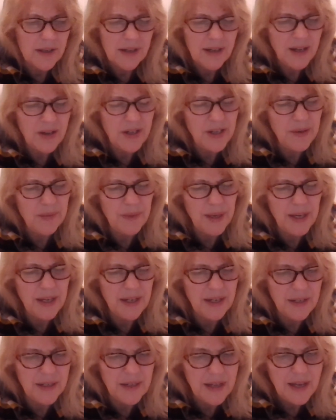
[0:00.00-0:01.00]
How do you
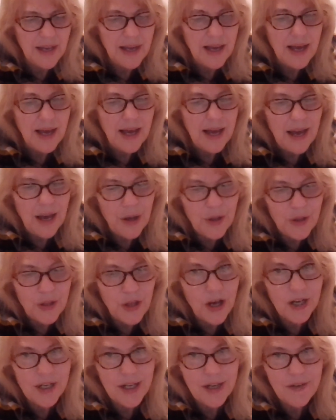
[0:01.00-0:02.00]
mean? How
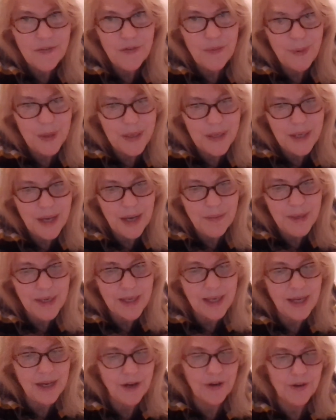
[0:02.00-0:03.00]
long have you been
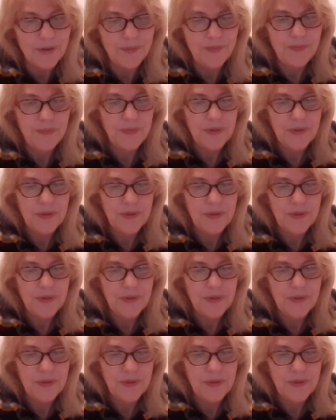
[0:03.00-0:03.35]
coming here?